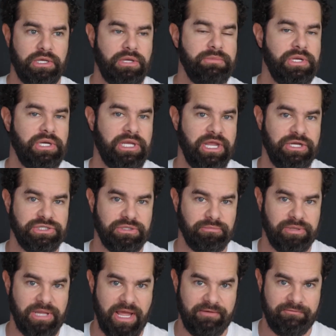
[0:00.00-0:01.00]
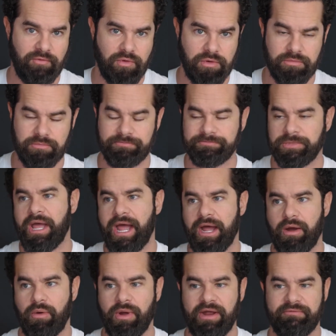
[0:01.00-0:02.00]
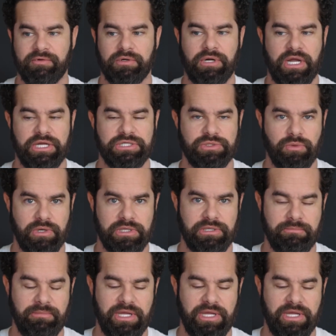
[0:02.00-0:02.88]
communication platform. However, I just wanted to